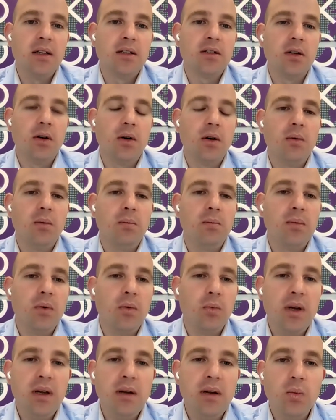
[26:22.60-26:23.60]
So
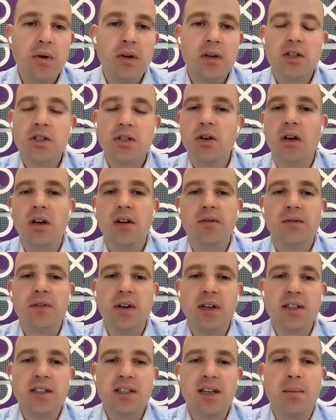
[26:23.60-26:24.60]
we're showing,
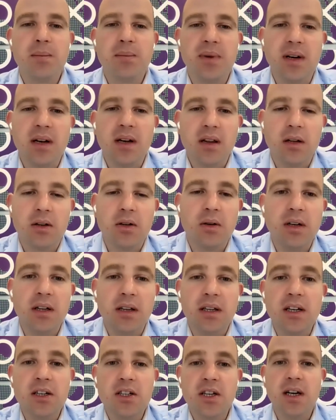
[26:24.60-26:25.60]
for example, that on a
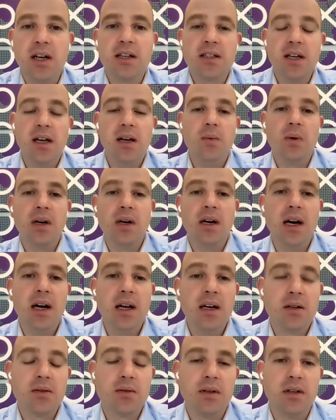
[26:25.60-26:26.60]
DGX
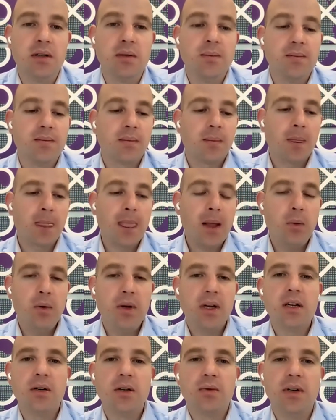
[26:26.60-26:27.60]
A100,
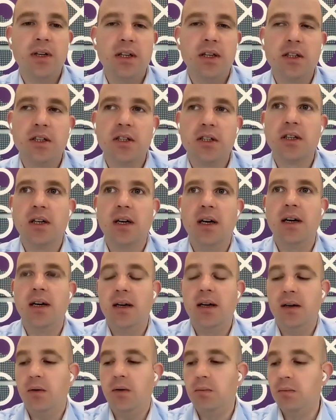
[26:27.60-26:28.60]
we can reach
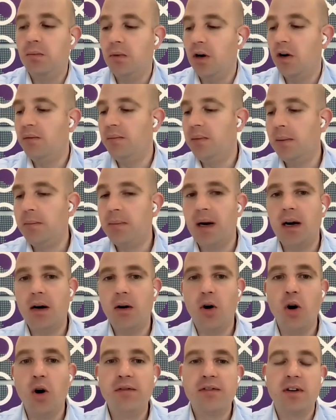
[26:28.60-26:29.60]

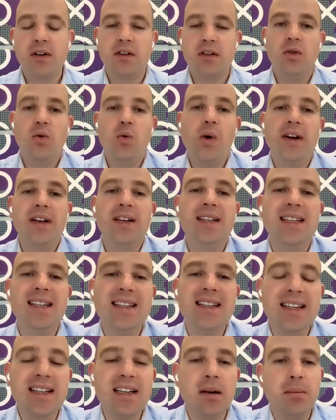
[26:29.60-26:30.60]
about over 20
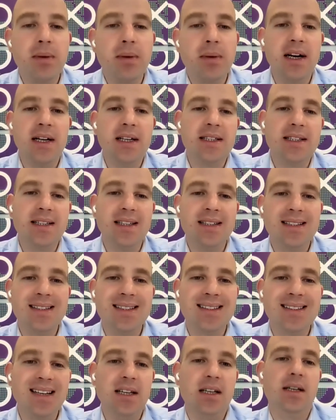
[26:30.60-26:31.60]
gigabytes a
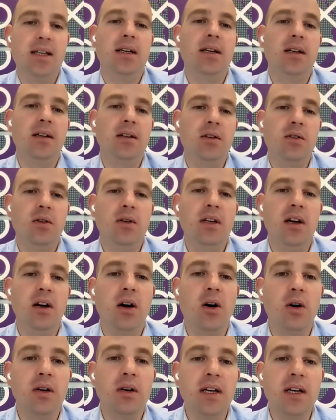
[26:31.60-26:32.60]
second
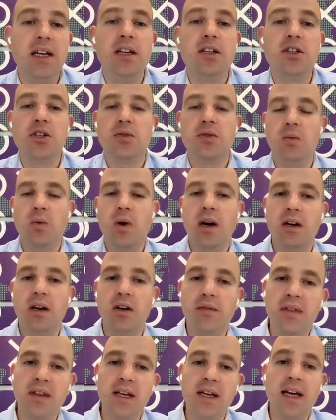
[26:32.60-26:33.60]
on each one
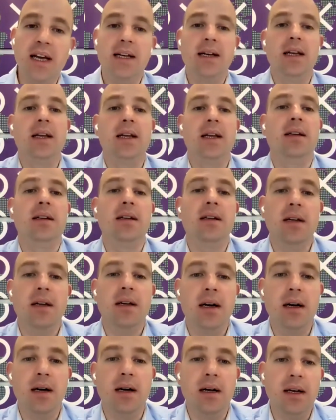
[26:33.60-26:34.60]
of the 8
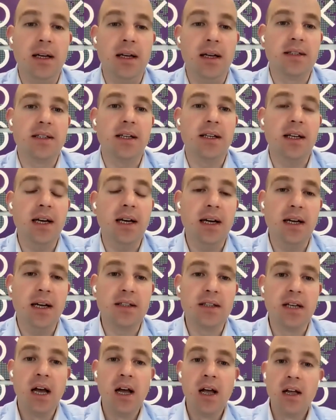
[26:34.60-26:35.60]
links it
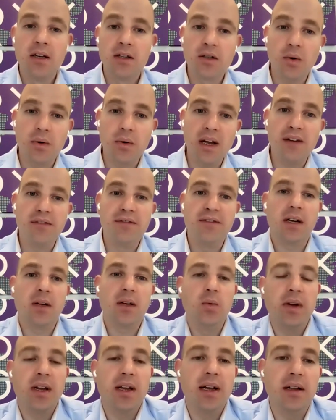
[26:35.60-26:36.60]
has. So in
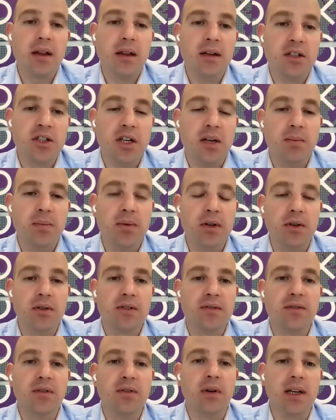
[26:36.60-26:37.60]
effect, we get the
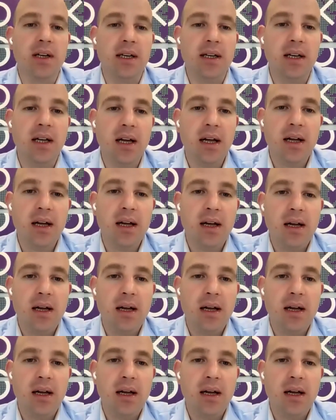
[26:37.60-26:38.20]
GPUs fully